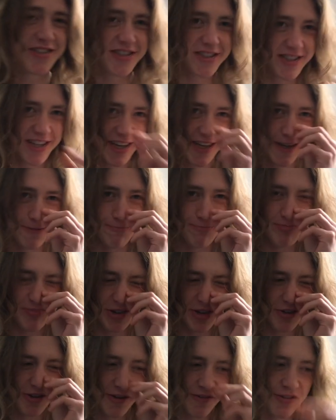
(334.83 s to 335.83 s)
just like a
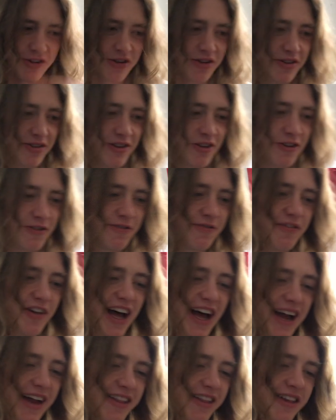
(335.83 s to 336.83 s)
beautiful little
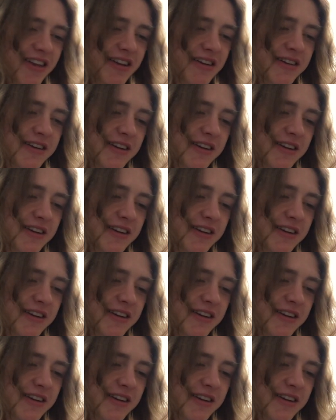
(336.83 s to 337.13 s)
fact